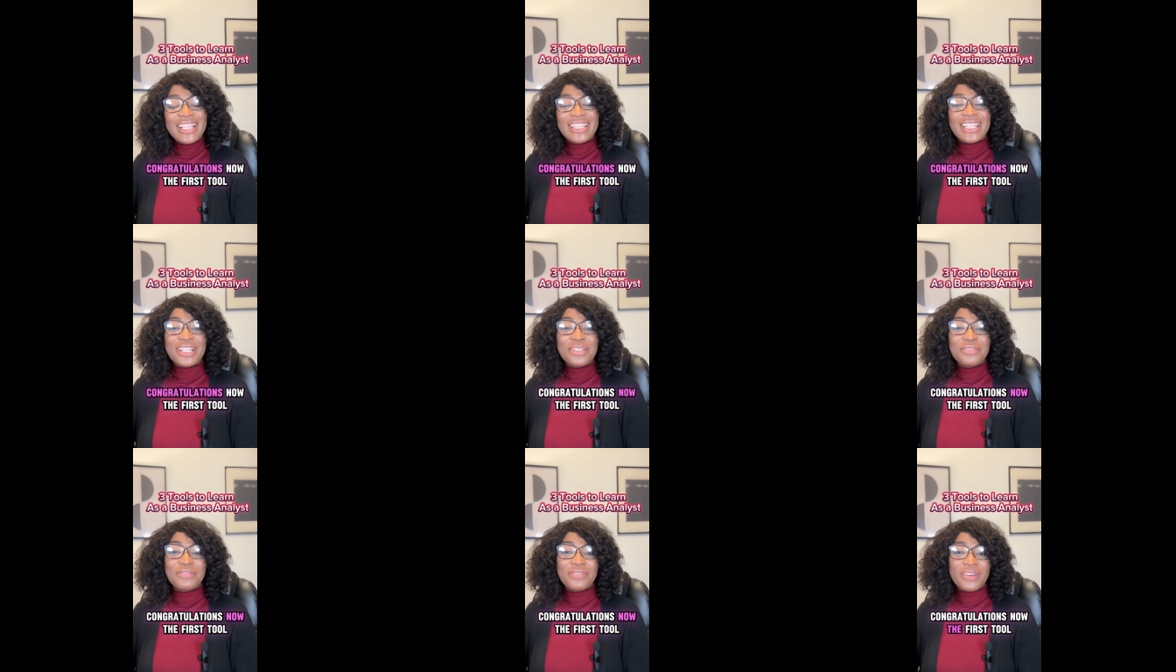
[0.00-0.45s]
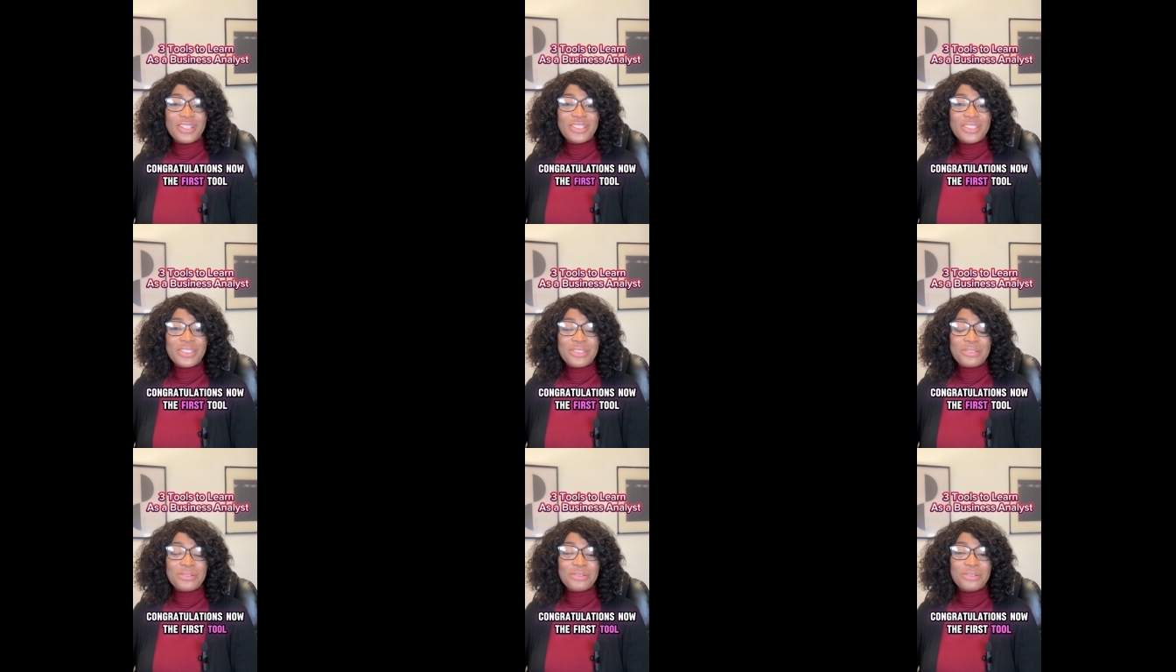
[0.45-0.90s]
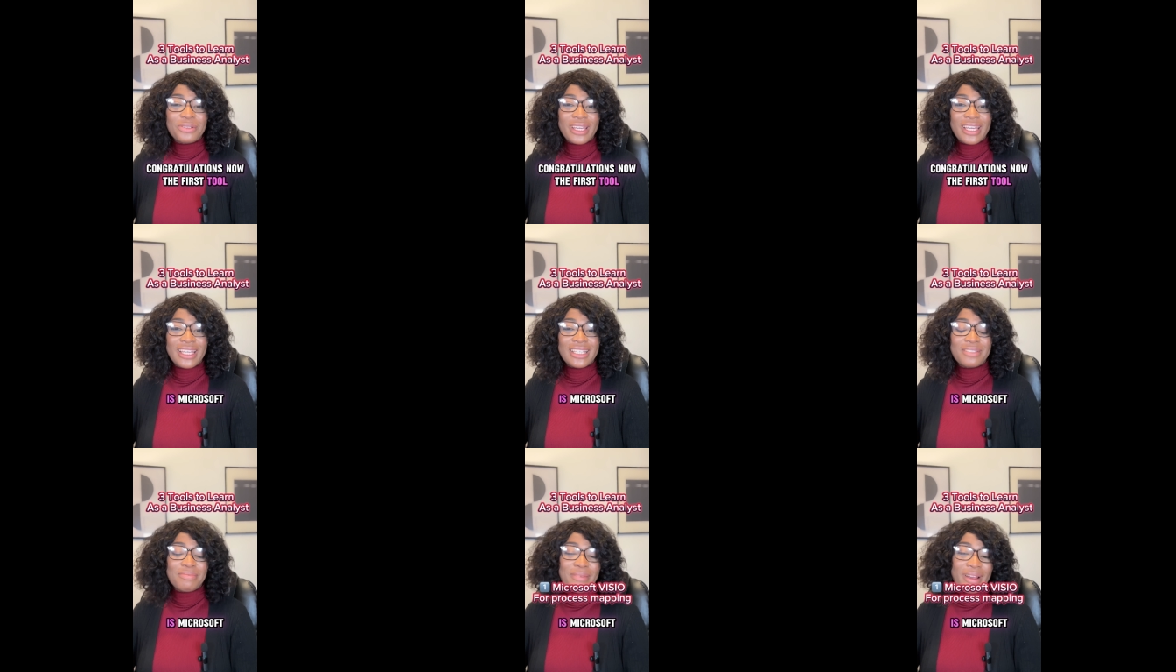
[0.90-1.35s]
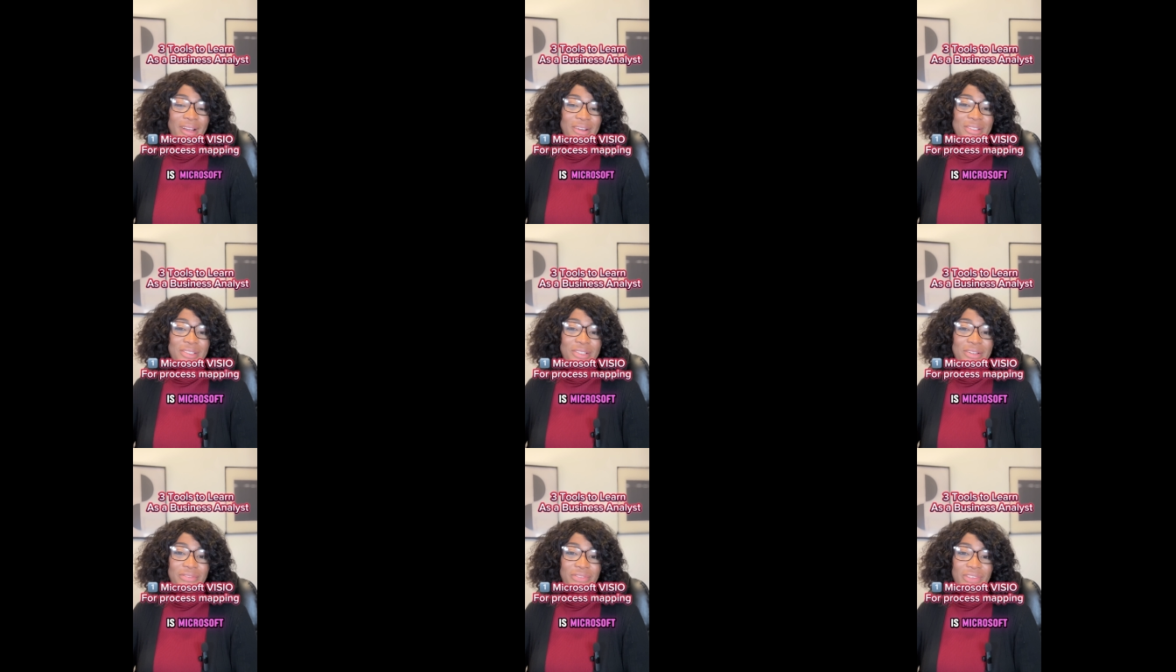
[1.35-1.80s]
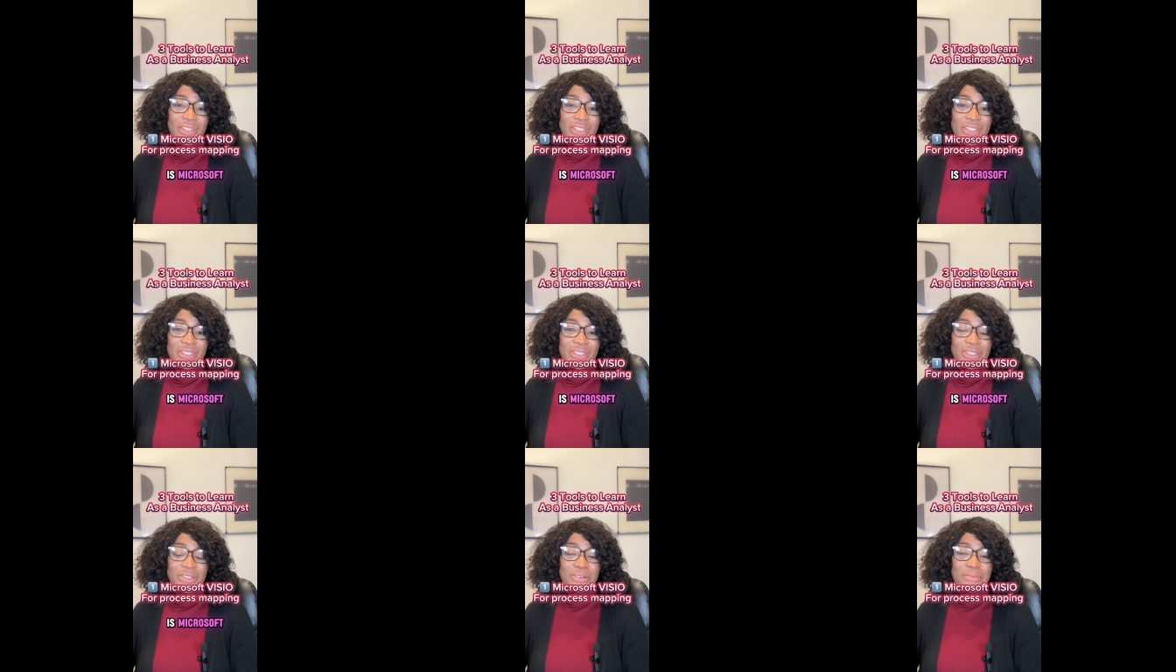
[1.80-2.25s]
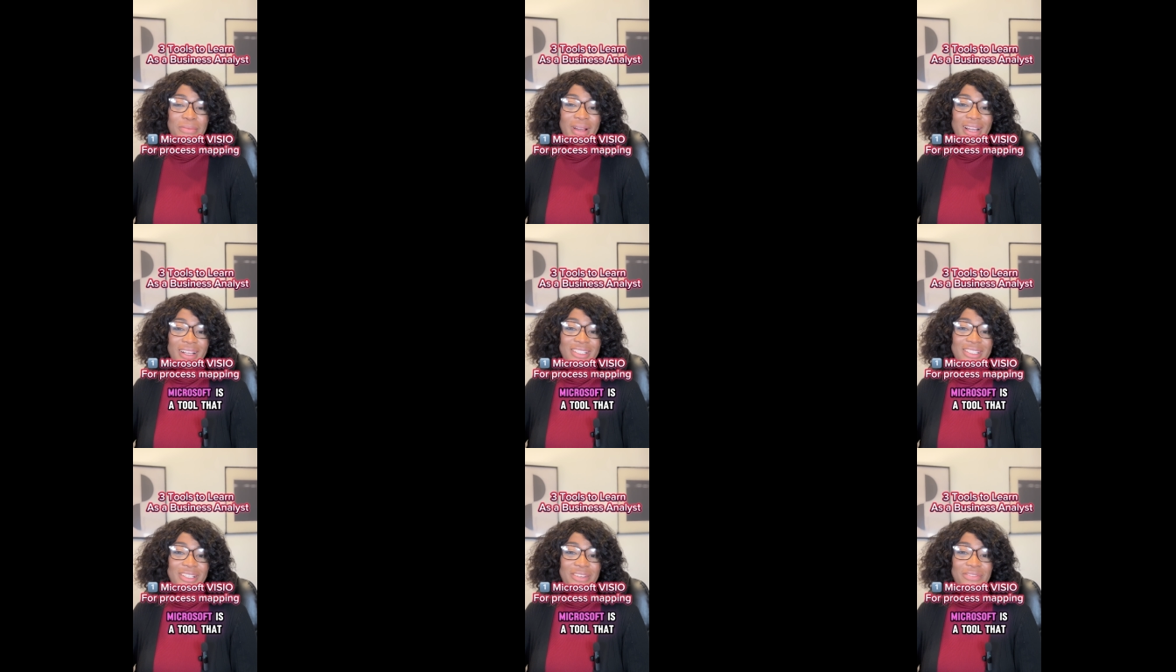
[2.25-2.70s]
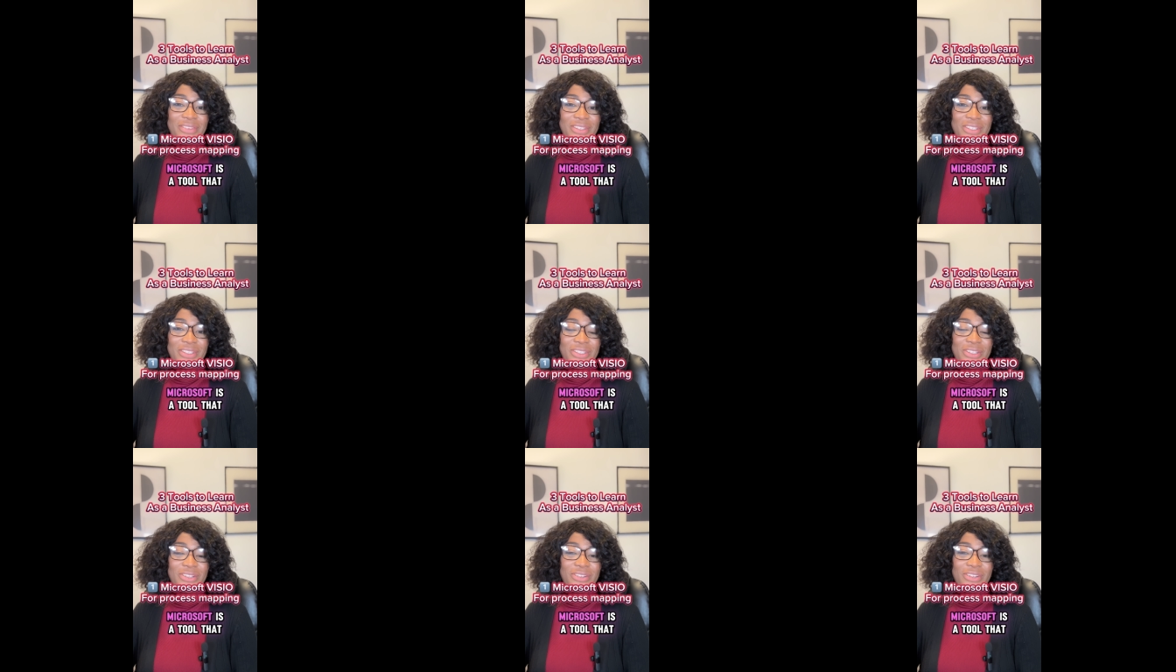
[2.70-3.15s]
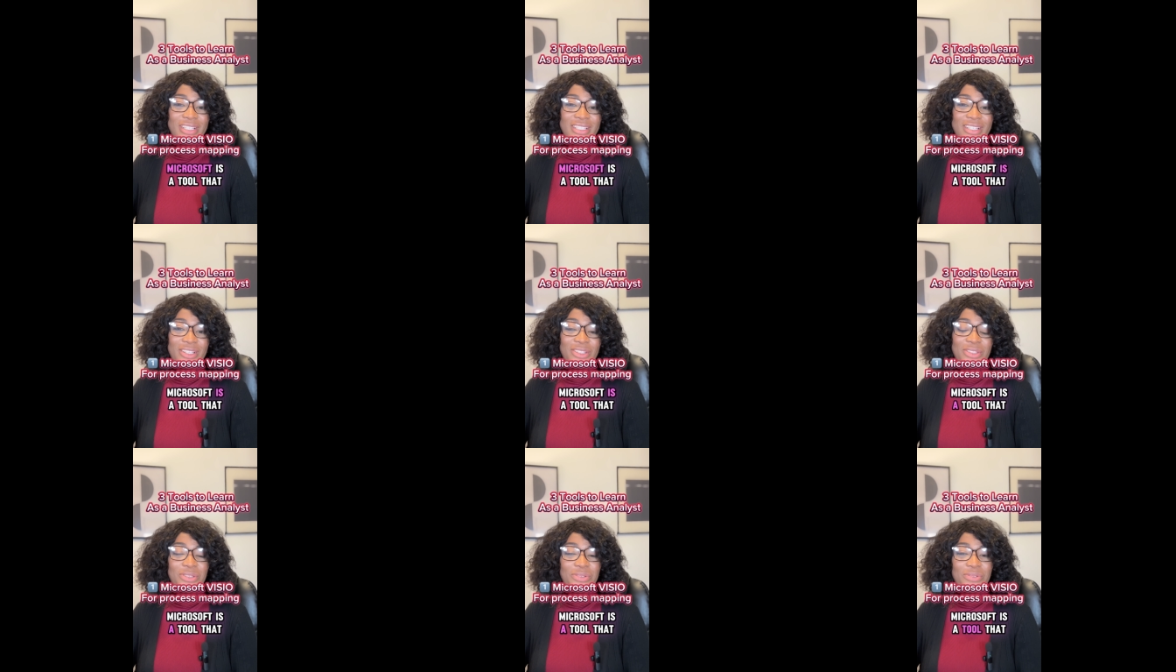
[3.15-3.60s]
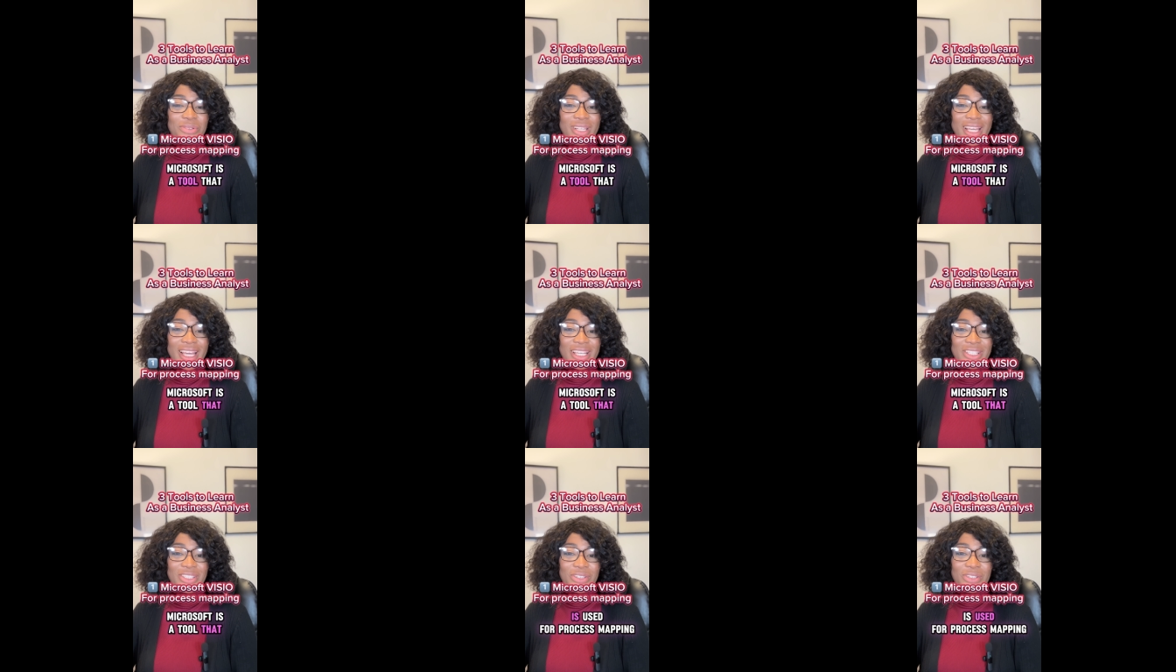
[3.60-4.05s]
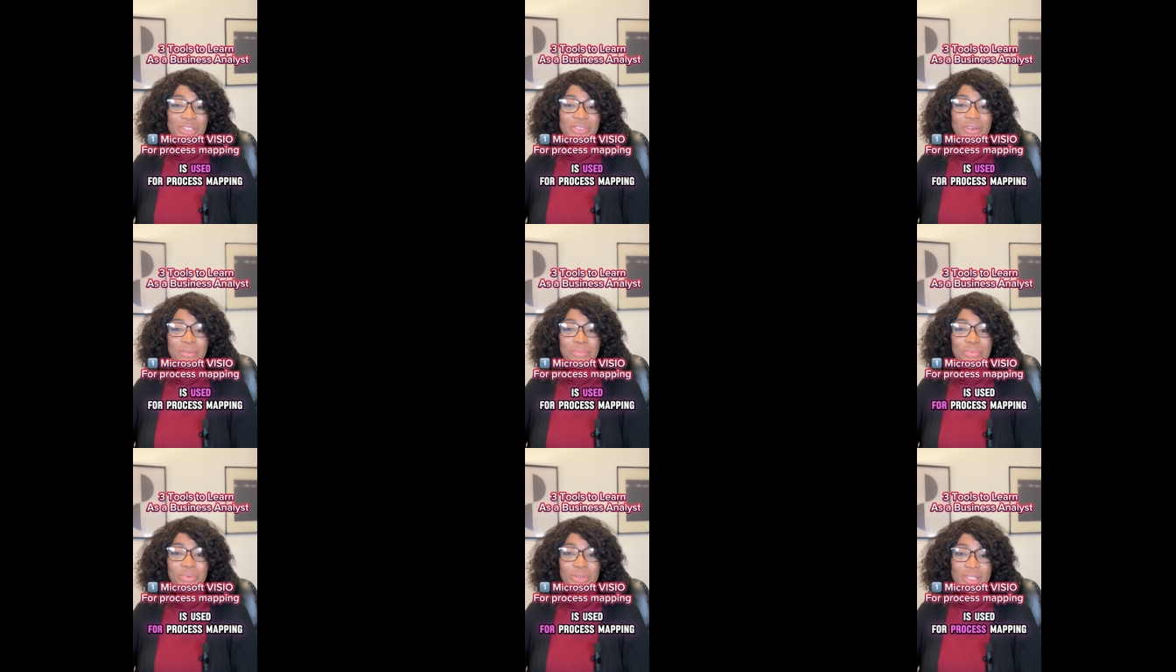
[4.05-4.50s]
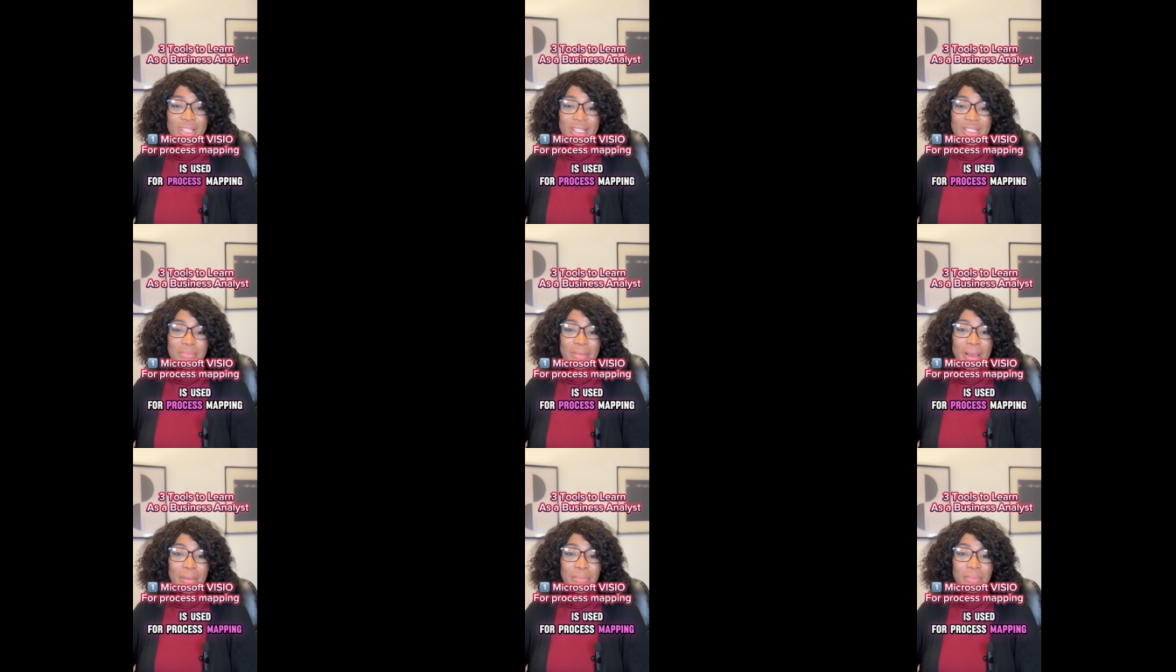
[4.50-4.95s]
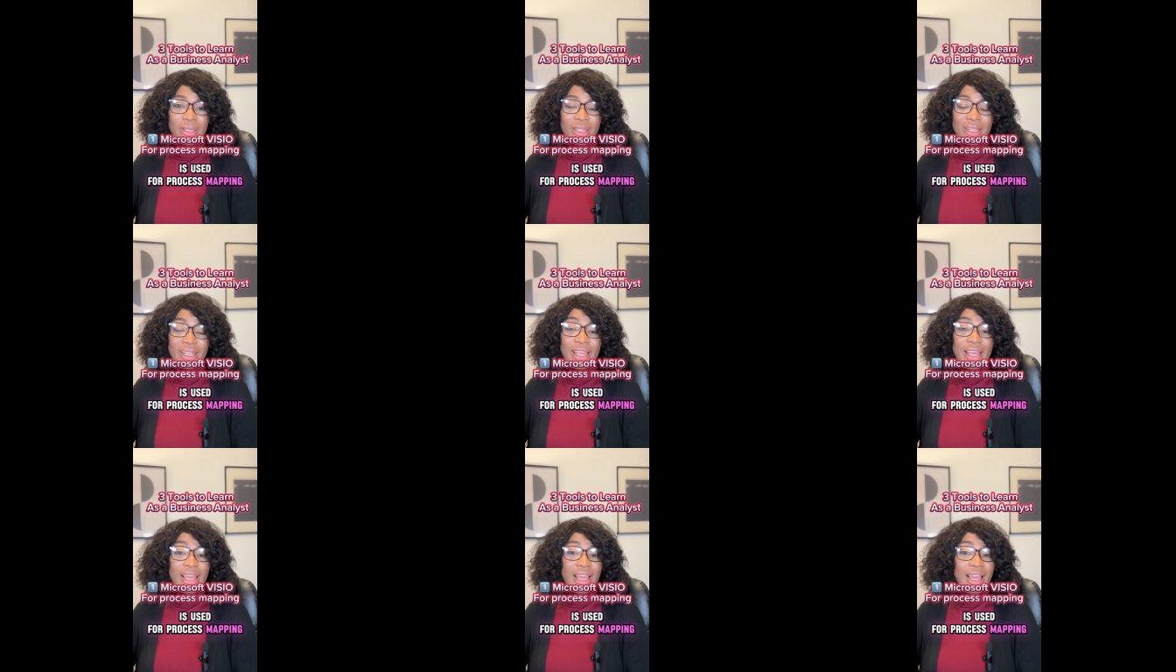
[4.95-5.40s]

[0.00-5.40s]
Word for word: Now, the first tool is Microsoft Visio. Microsoft Visio is a tool that is used for process mapping.